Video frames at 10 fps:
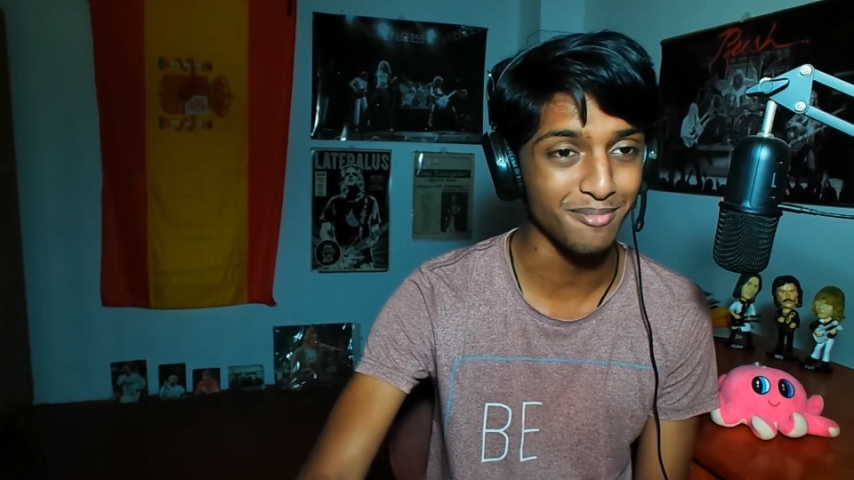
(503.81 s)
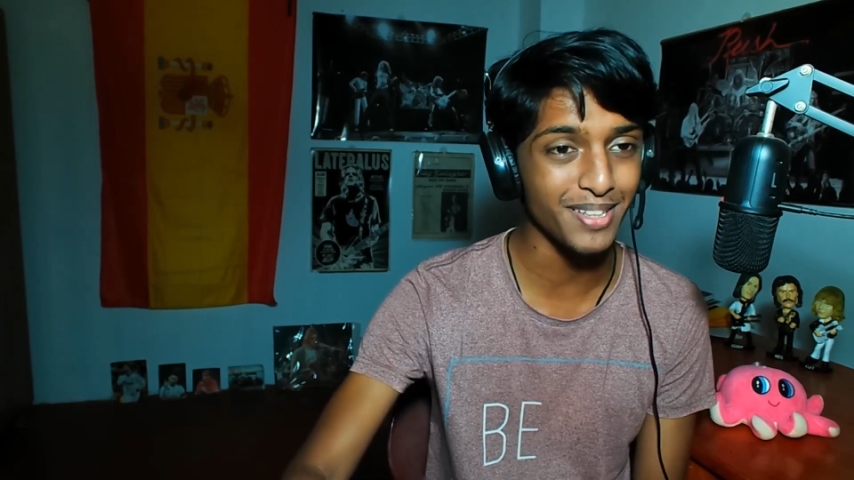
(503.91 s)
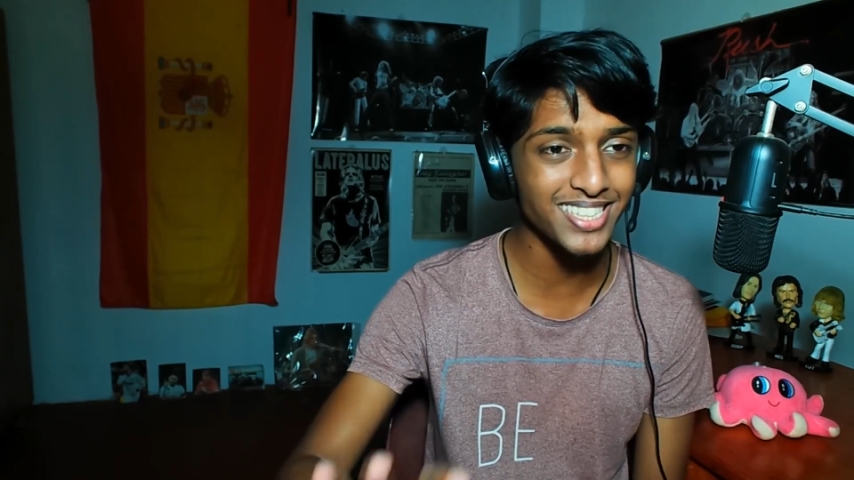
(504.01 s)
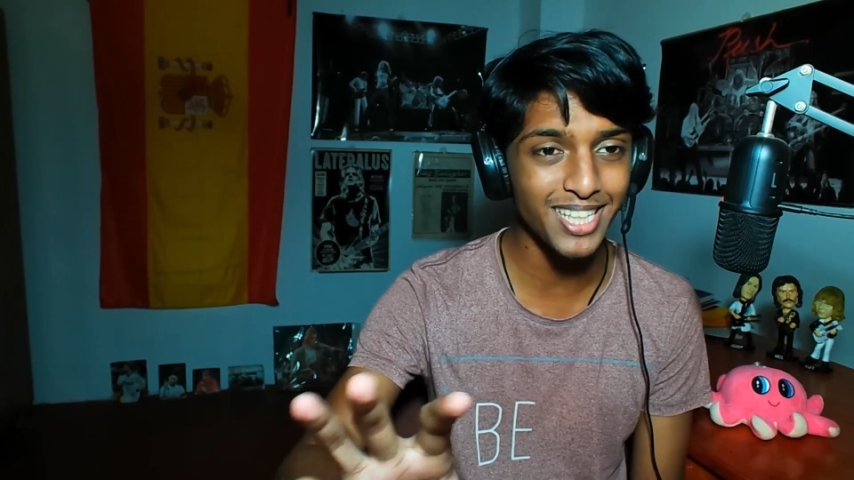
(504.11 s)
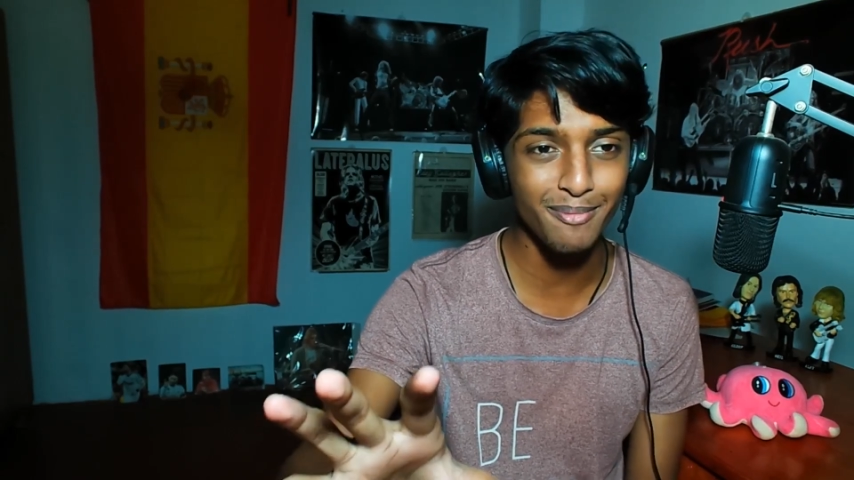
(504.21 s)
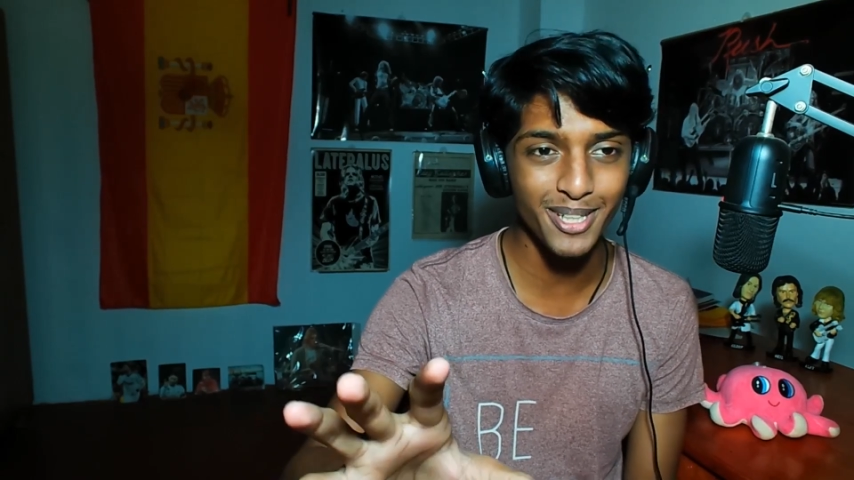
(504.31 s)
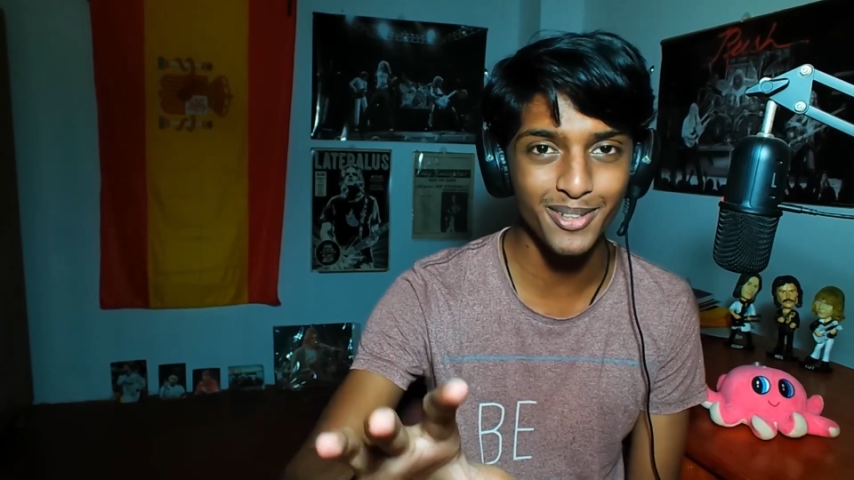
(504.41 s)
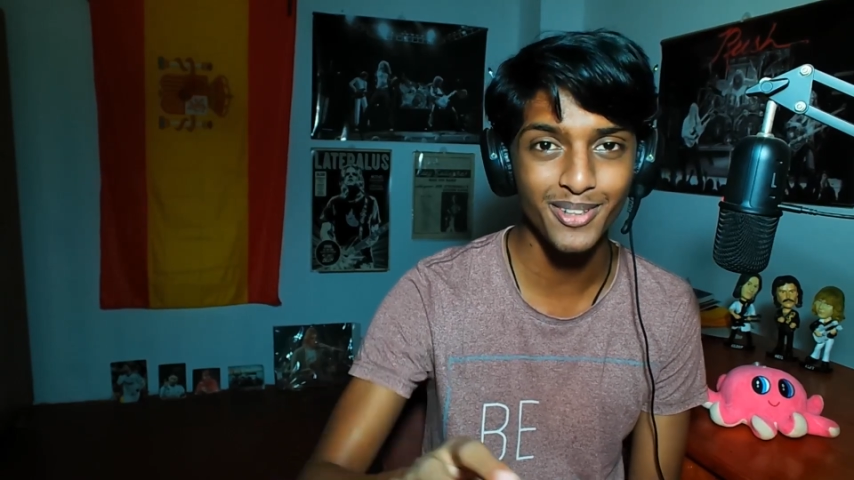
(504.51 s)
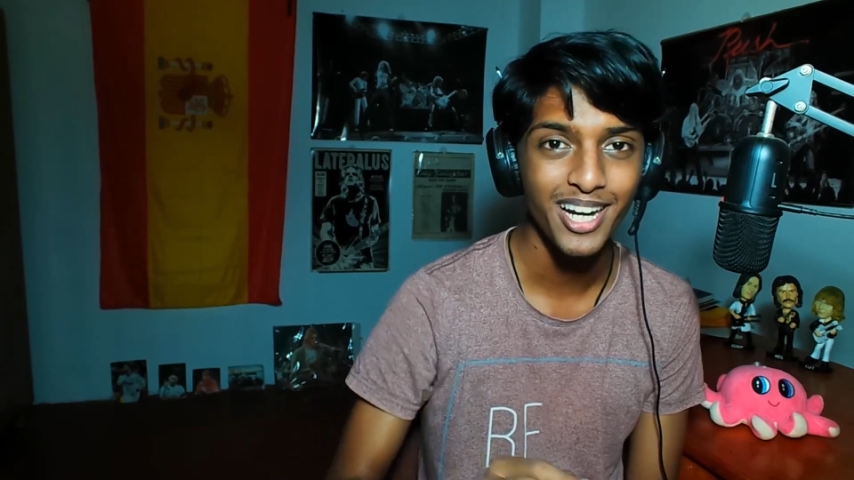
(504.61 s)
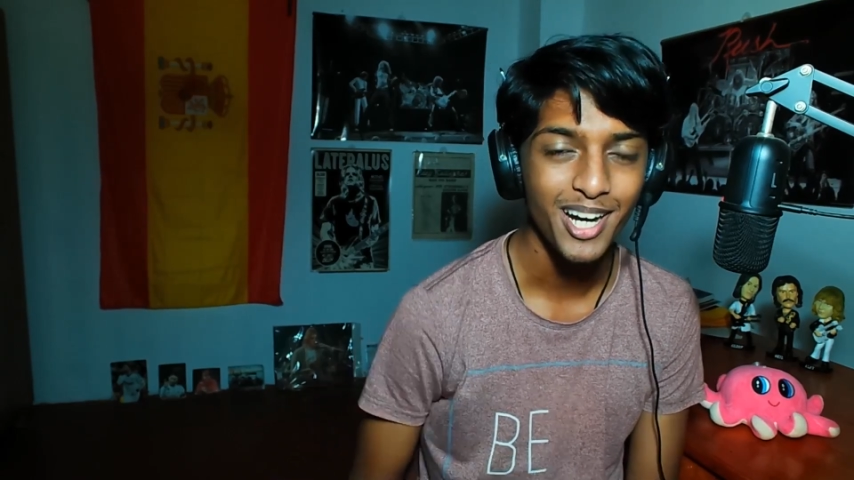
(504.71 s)
Please let me
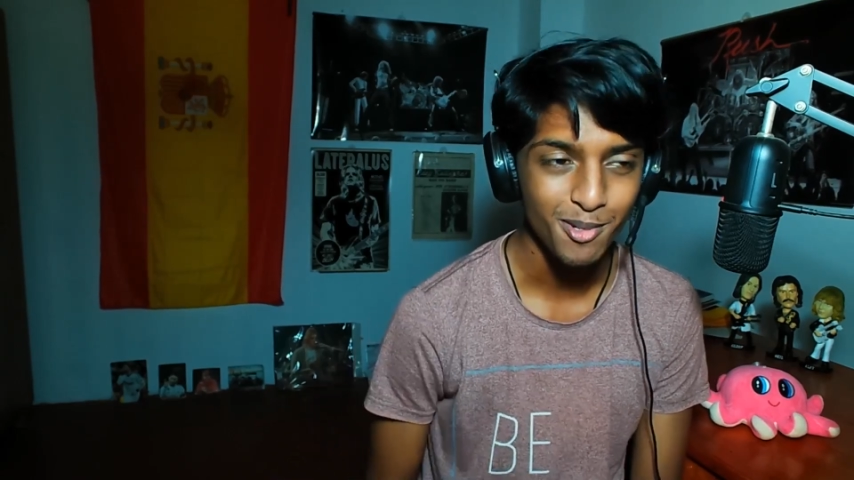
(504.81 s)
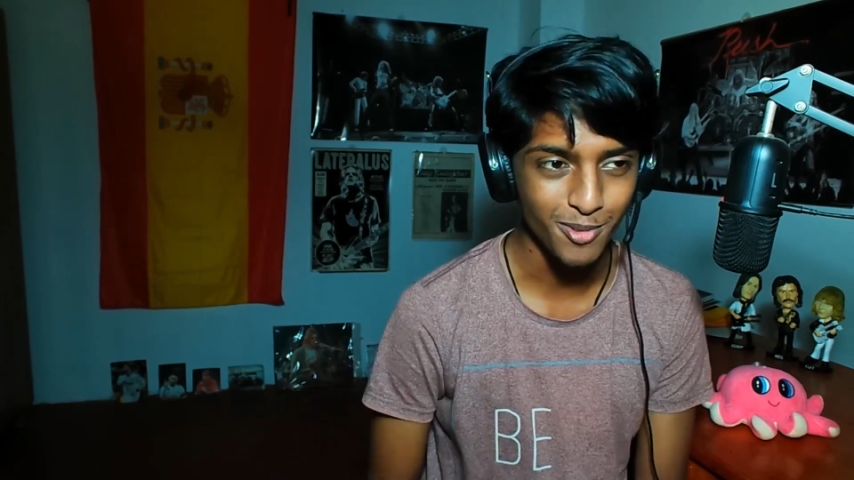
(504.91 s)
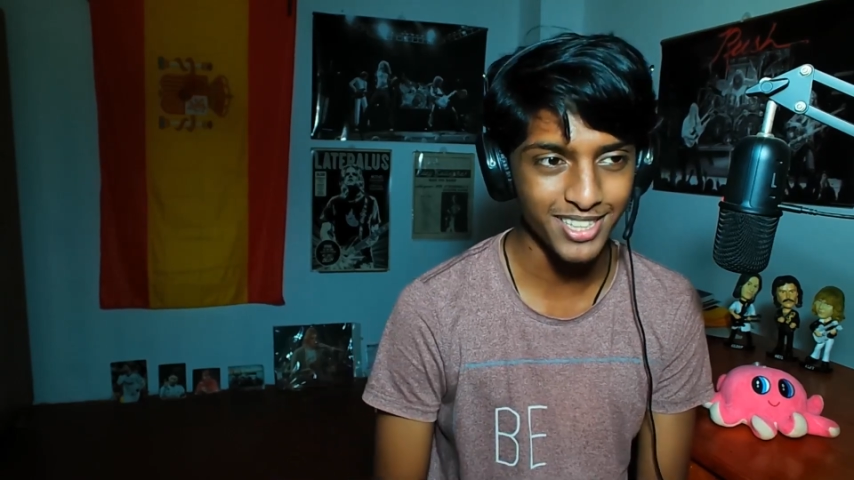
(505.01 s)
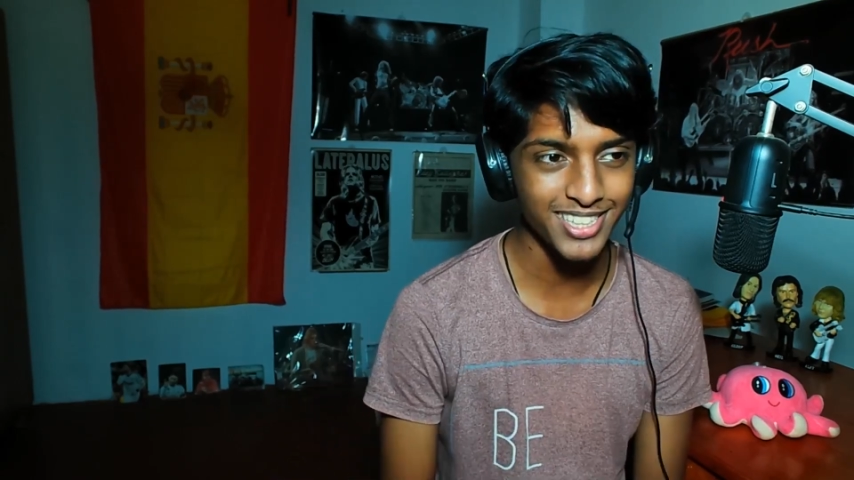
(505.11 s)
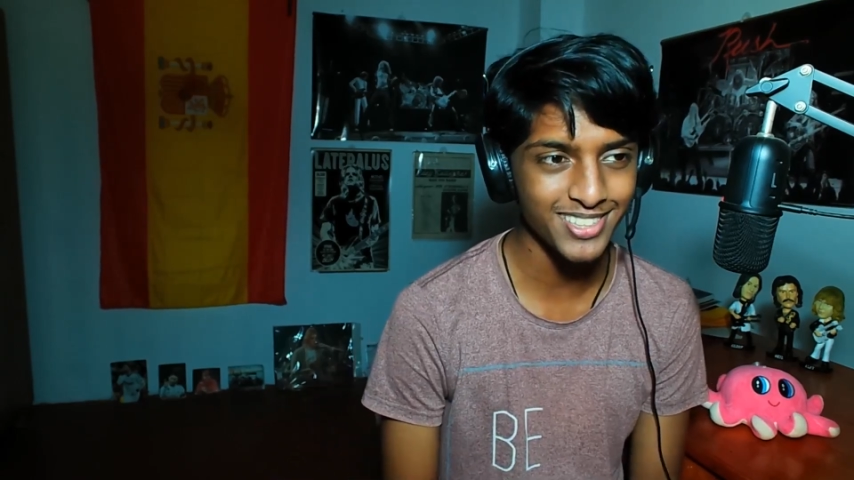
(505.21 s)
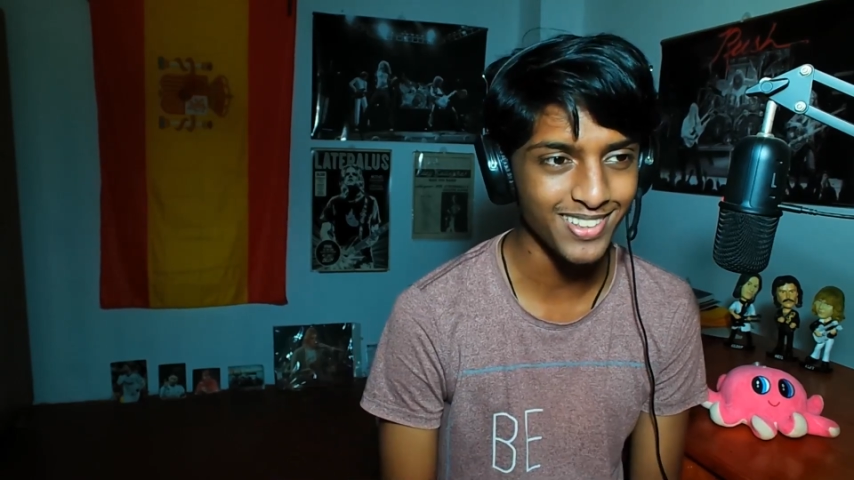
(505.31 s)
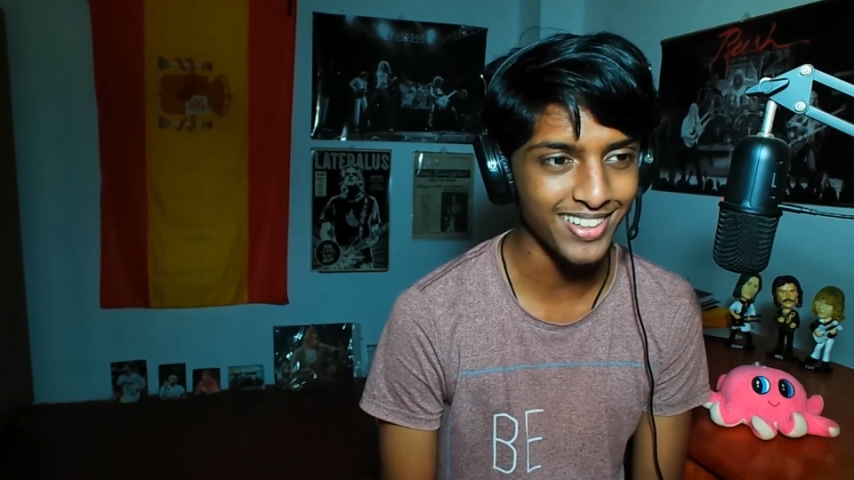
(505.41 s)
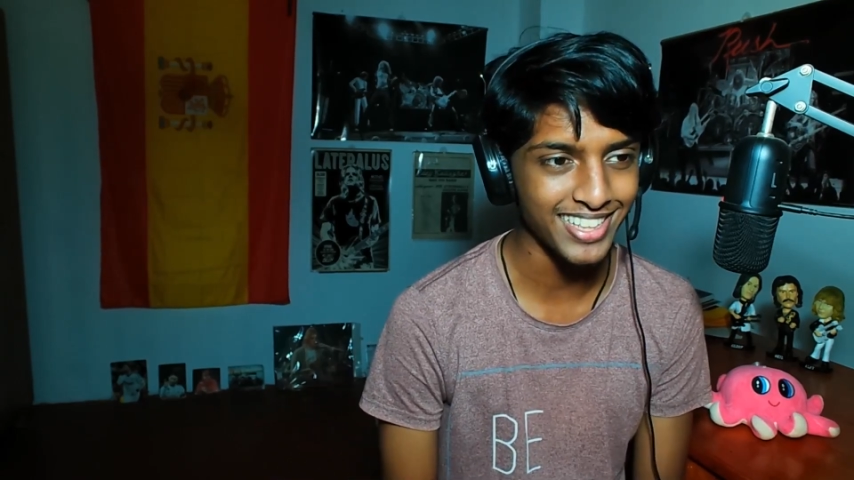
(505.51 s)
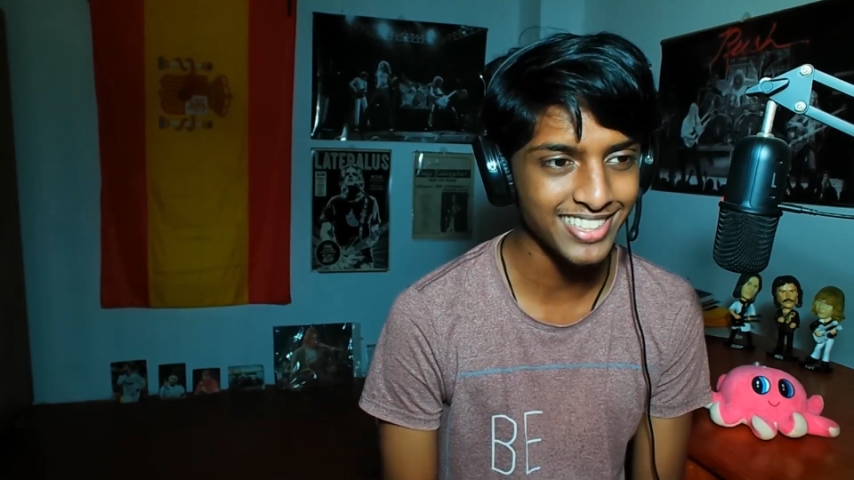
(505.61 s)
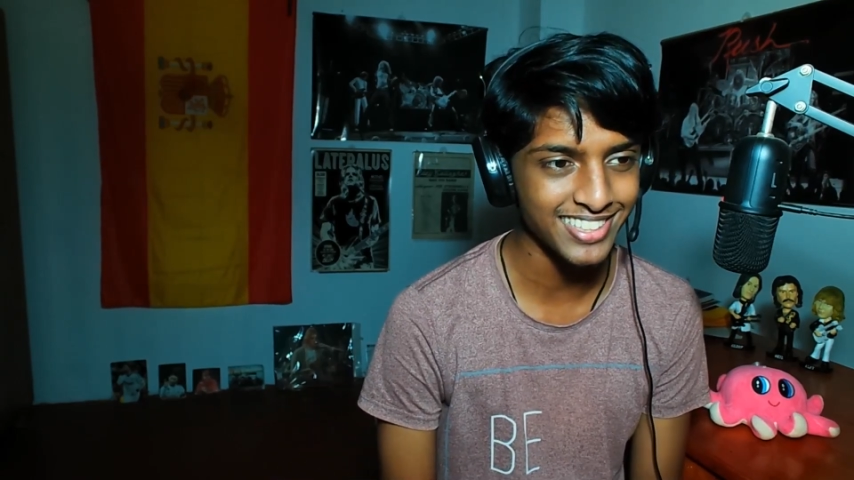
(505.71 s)
know what this
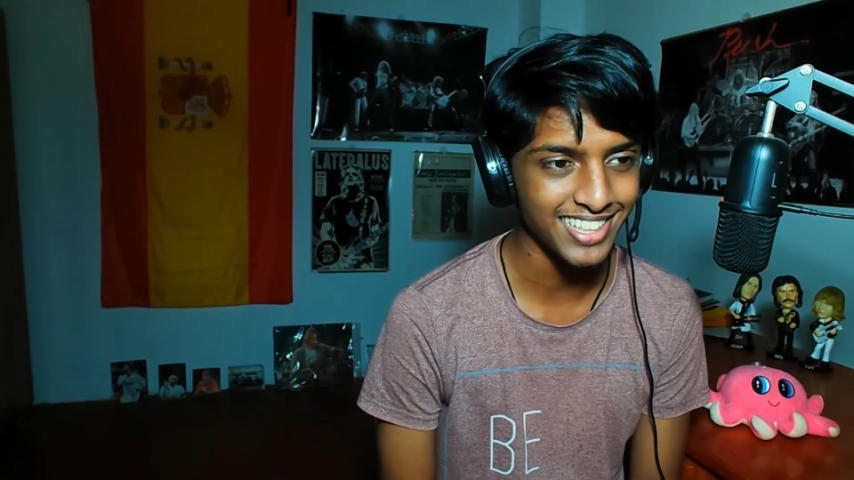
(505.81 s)
song is,